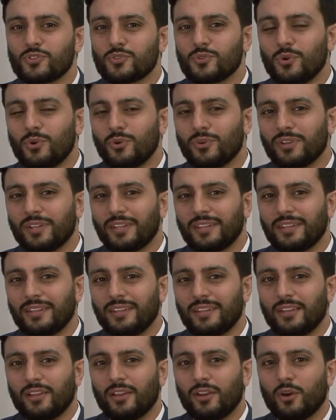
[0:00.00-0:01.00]
the story
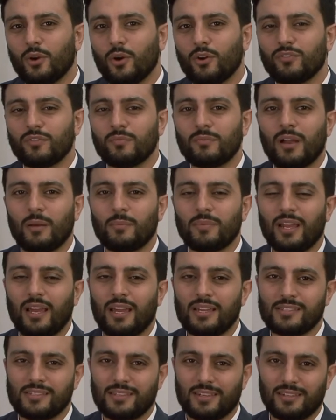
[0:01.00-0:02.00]
of Imam
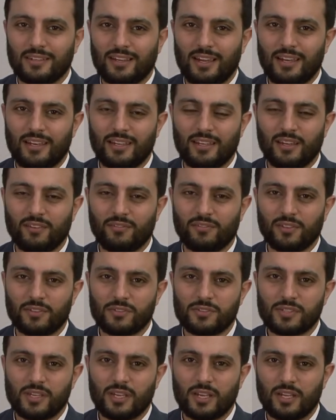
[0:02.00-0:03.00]
al-Hassan alayhi afdhal
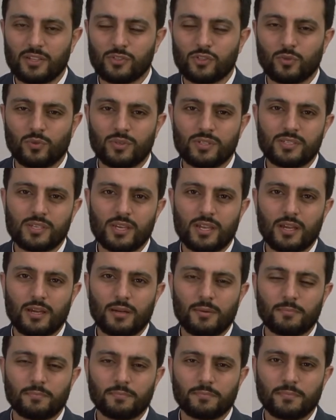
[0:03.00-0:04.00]
as-salati
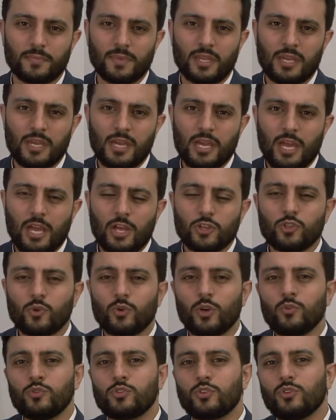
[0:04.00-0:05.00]
was-salam.
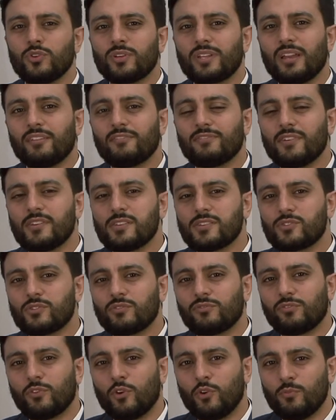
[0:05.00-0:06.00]
So we're going to look at first
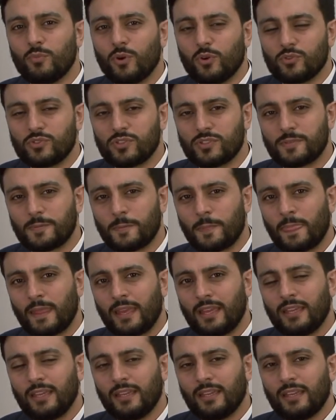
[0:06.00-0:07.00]
and foremost
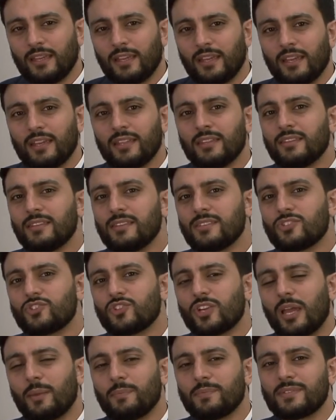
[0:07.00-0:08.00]
in this
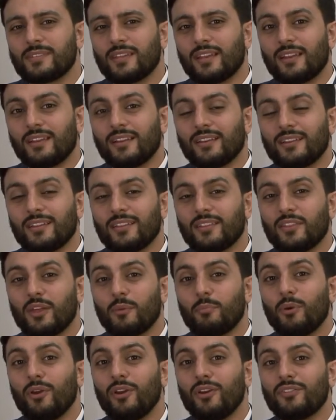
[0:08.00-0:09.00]
chapter,
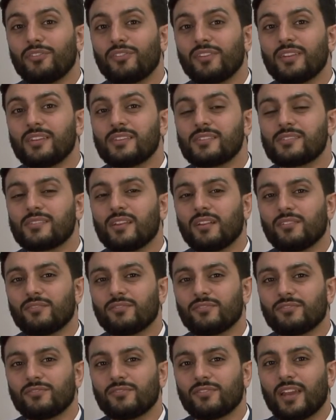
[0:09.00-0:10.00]
the birth in
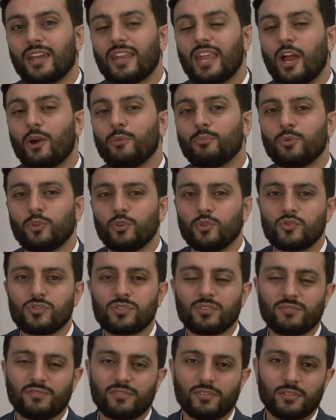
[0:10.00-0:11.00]
itself and how
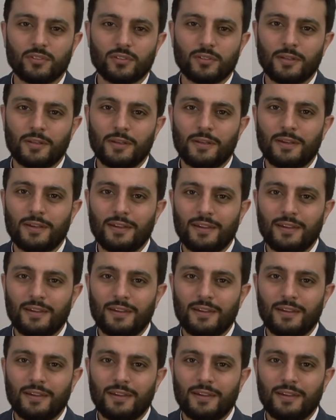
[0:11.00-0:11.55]
beautiful